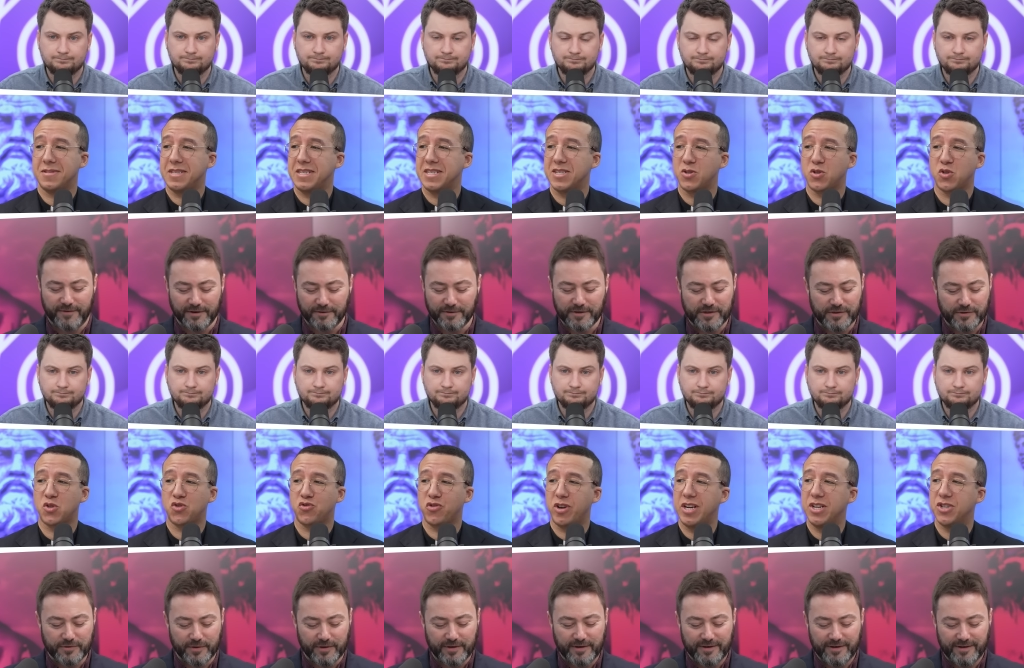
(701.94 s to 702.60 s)
Speaker 1: It's
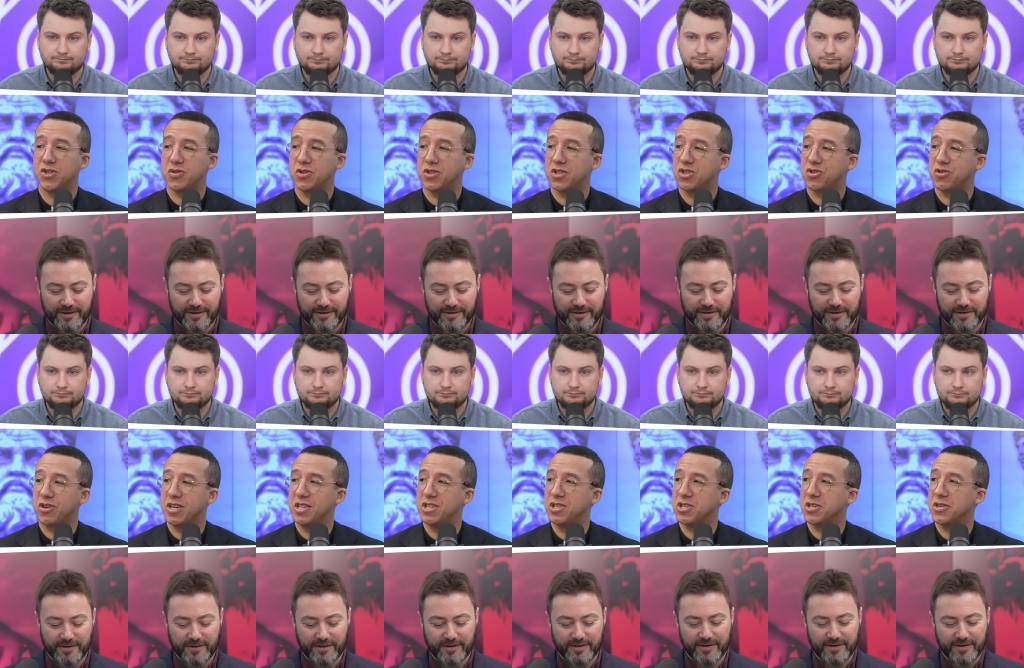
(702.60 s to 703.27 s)
stranger and
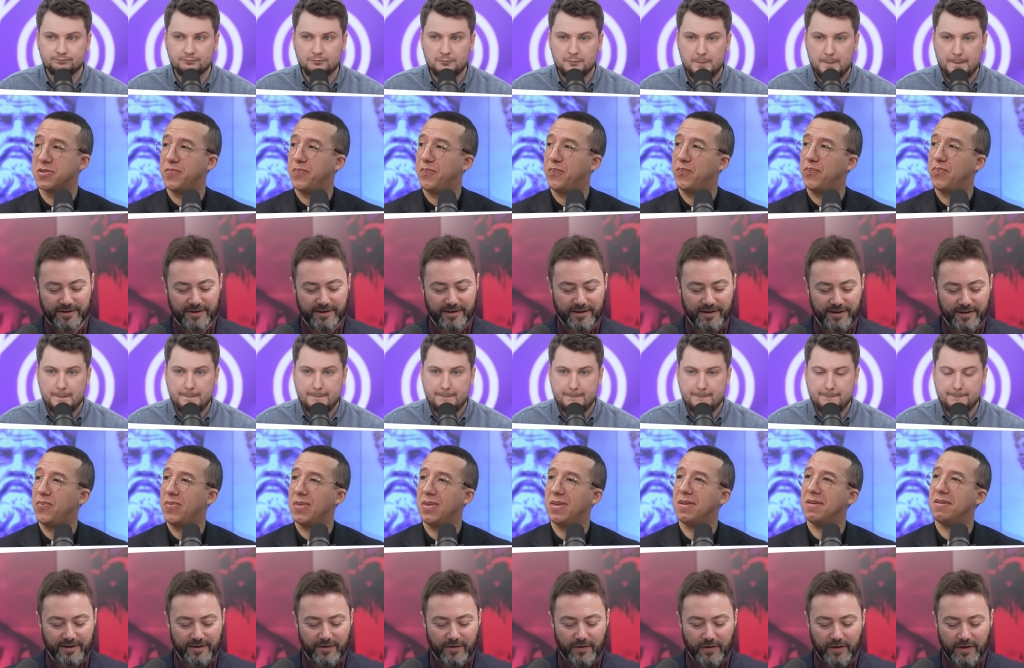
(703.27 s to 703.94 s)
stranger.
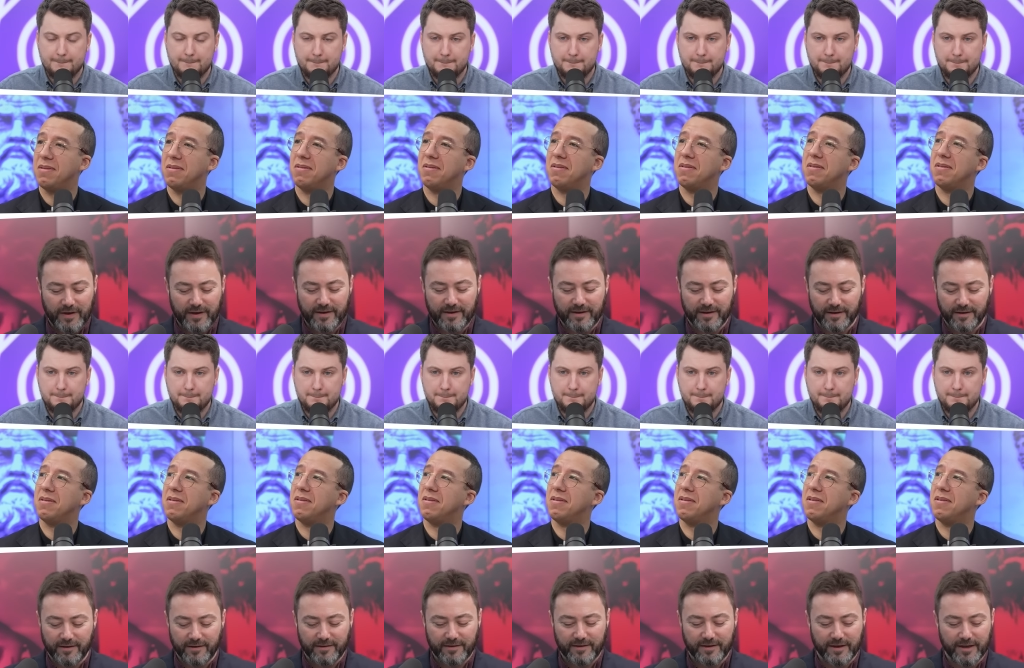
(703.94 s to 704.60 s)
Speaker 2: Yeah.
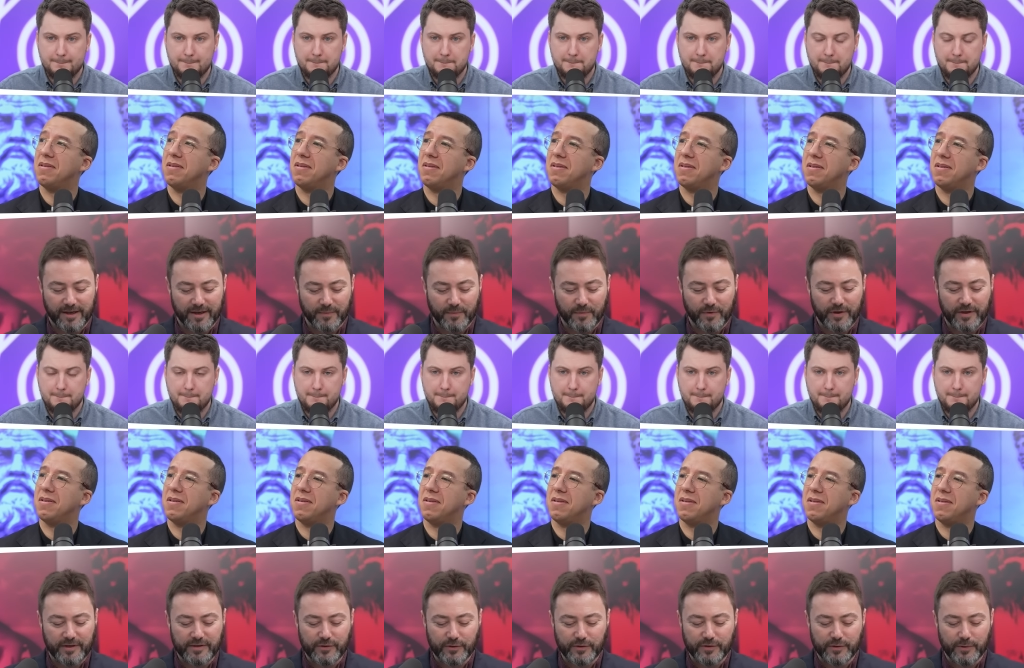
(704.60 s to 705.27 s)
It's
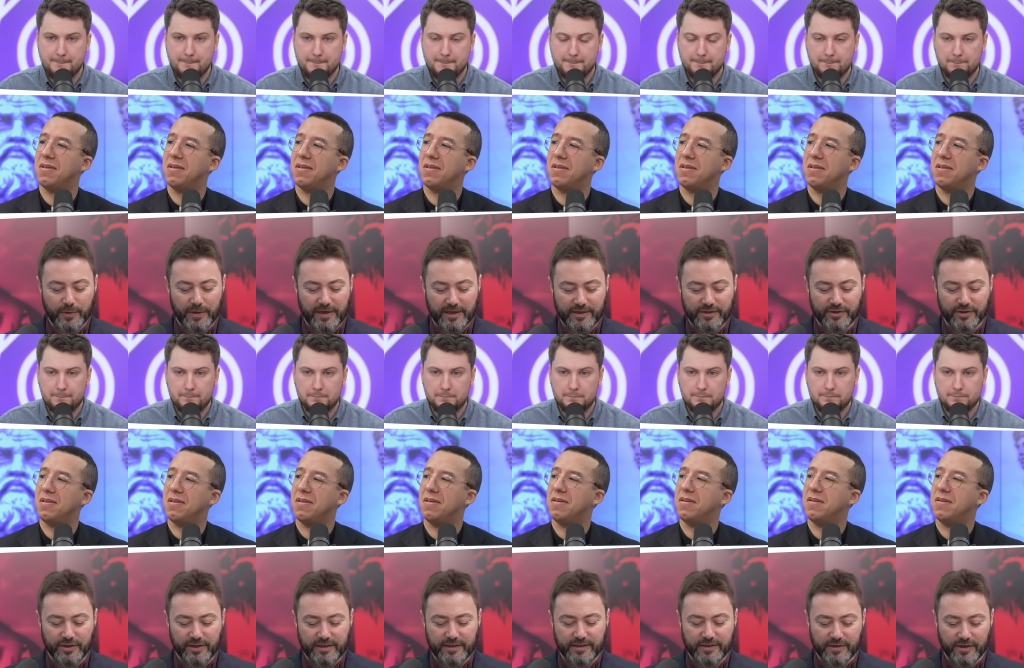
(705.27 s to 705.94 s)
also allegedly
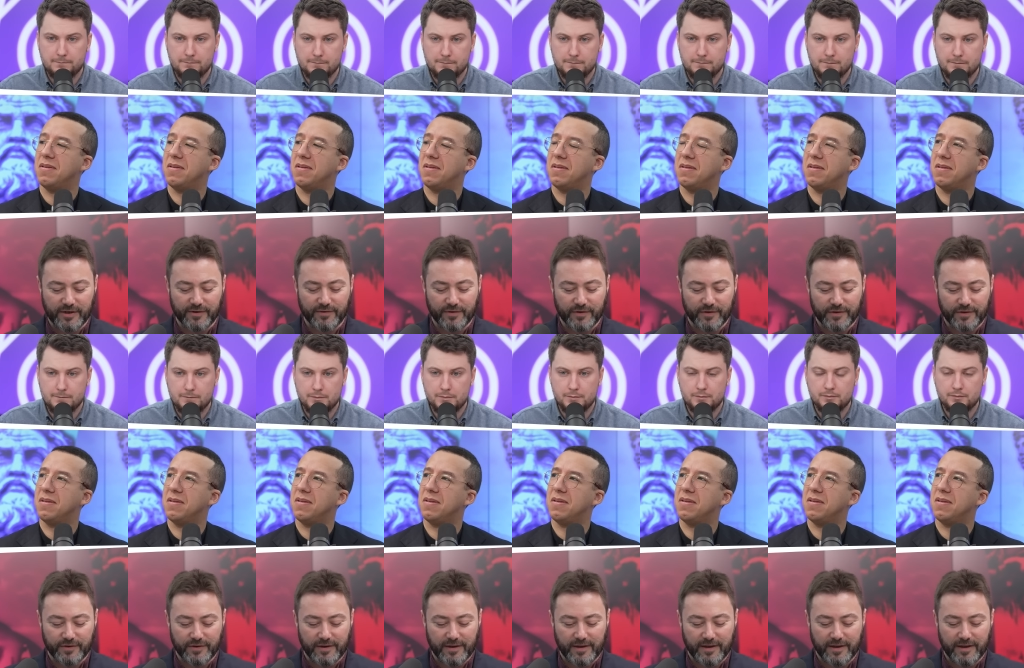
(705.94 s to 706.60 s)
discovered
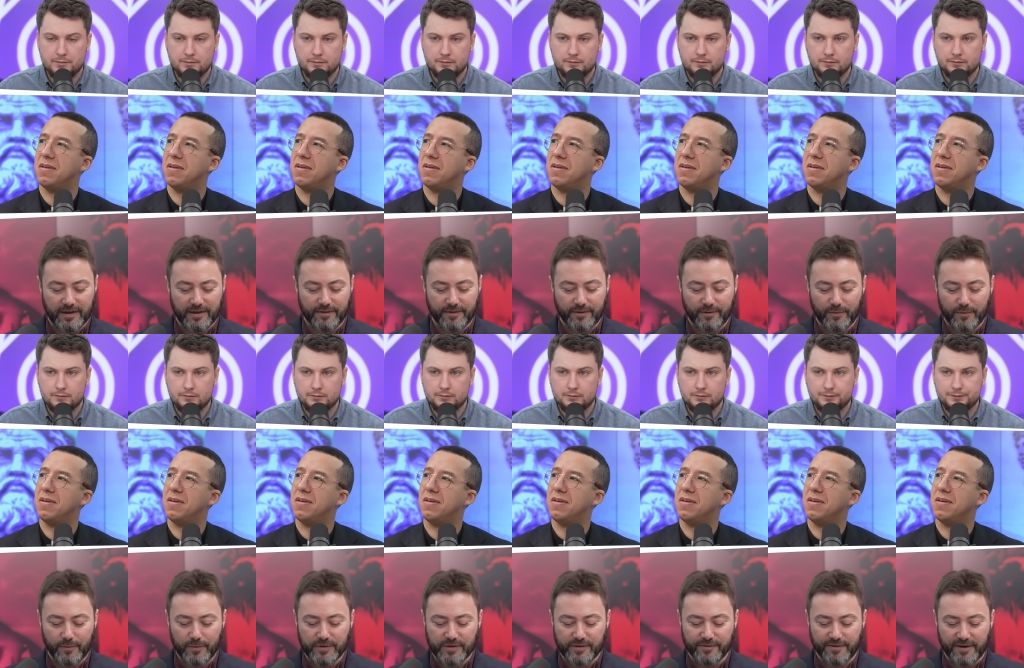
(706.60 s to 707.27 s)

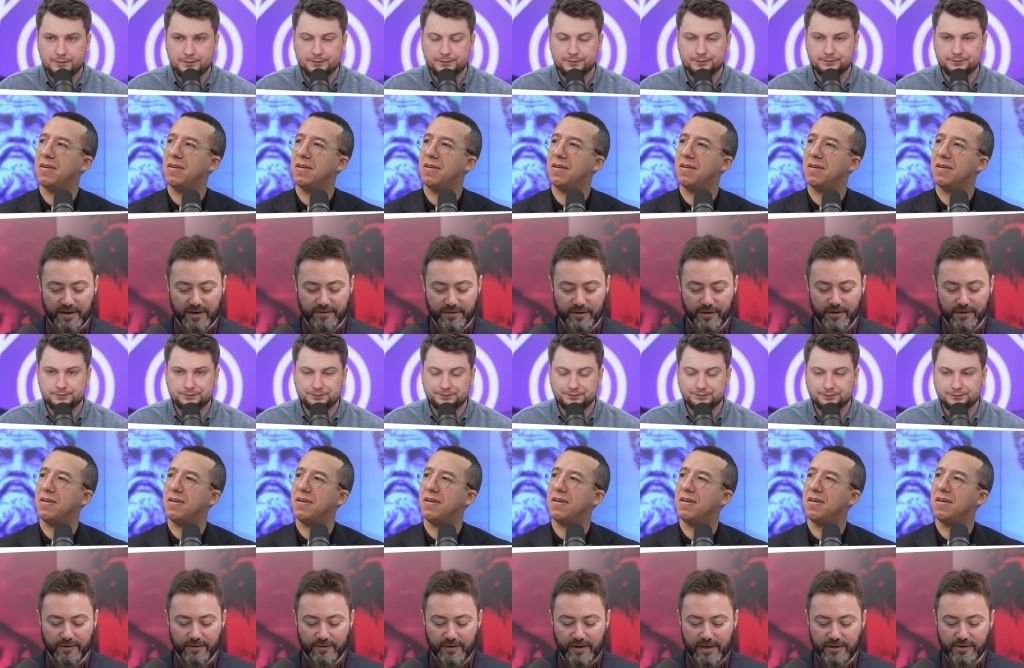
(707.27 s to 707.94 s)
was the fact that
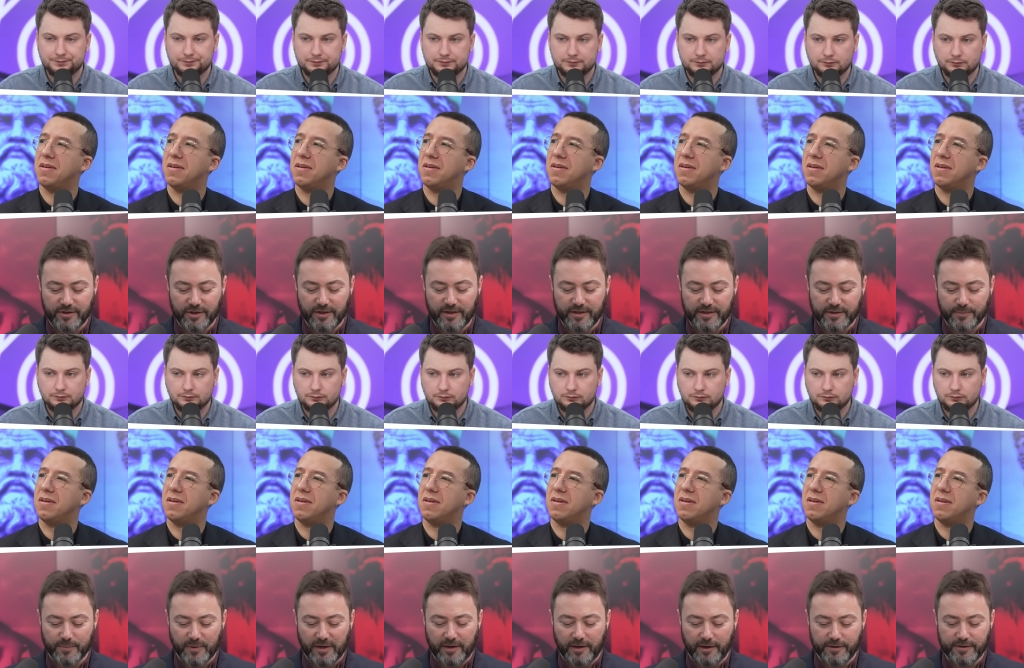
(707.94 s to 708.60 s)
the journalists have
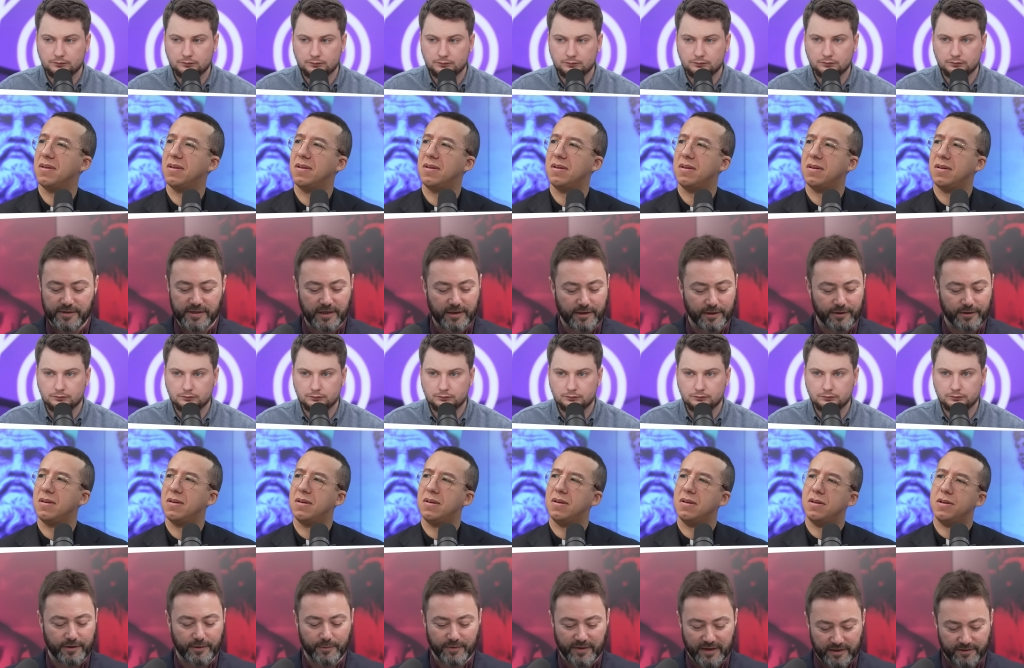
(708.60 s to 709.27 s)
been closely colluding
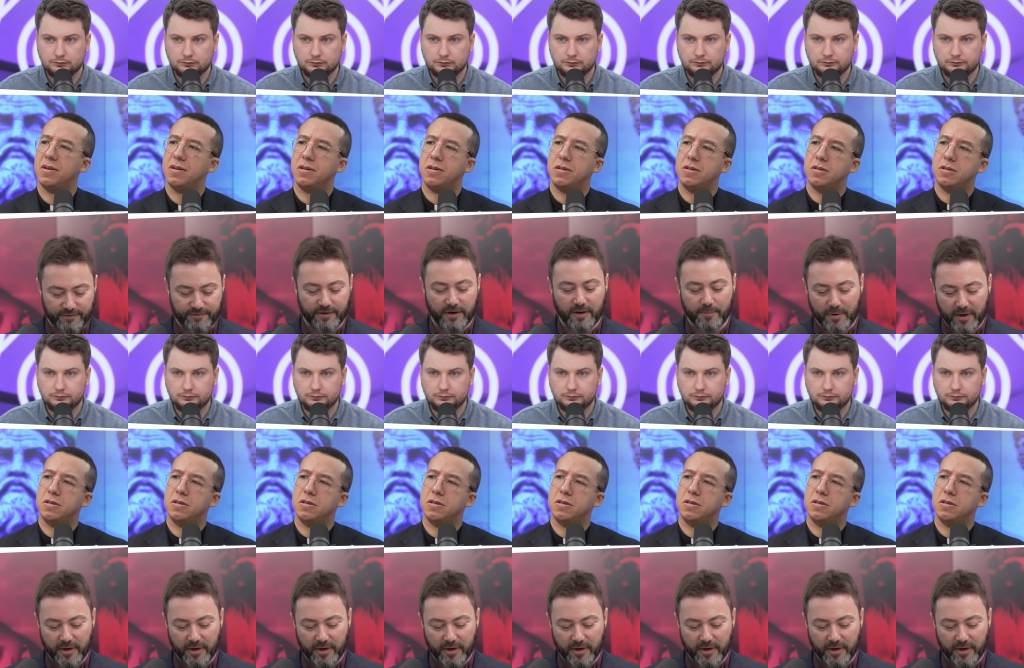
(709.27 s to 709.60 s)
with Antifa,